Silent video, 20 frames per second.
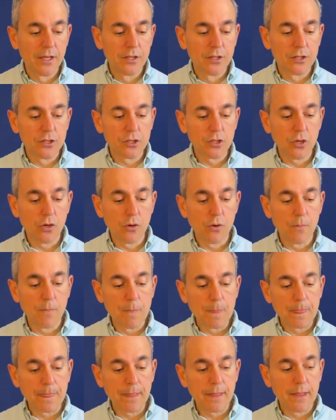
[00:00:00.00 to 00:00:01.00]
So
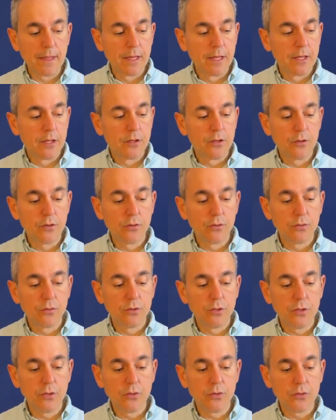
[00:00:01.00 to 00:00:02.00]
you could
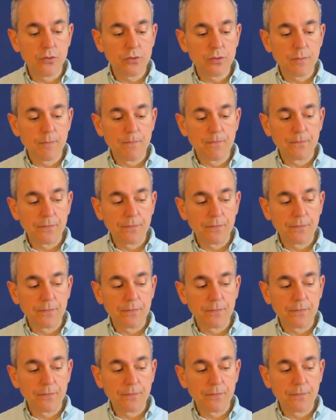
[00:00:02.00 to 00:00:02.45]
use